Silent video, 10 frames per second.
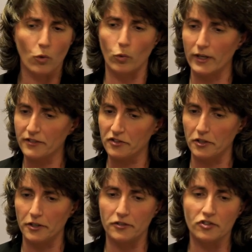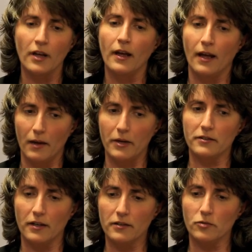research. I mean,
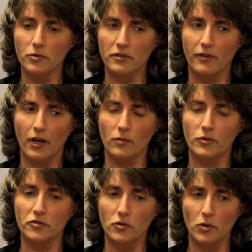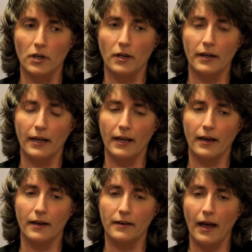it's a really valuable tool,
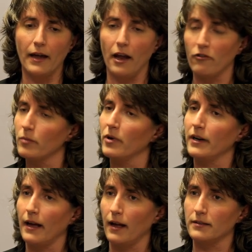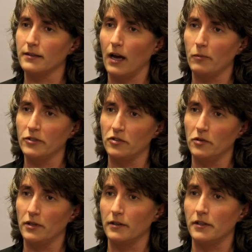and not everybody has the
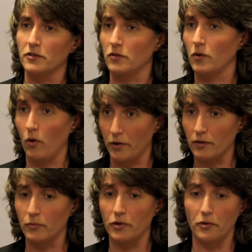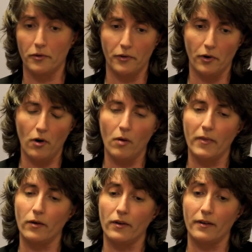opportunity to own a computer in their
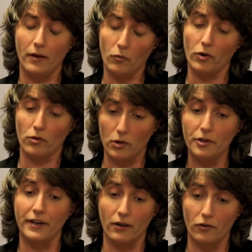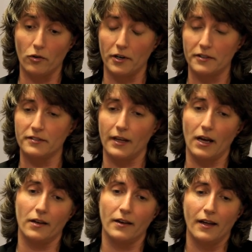home. And we're learning, of course,
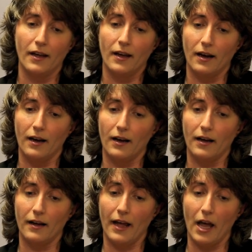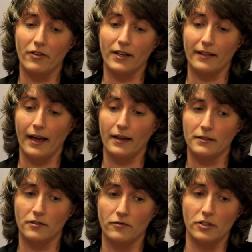that having
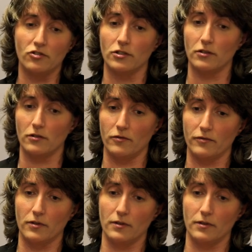that division of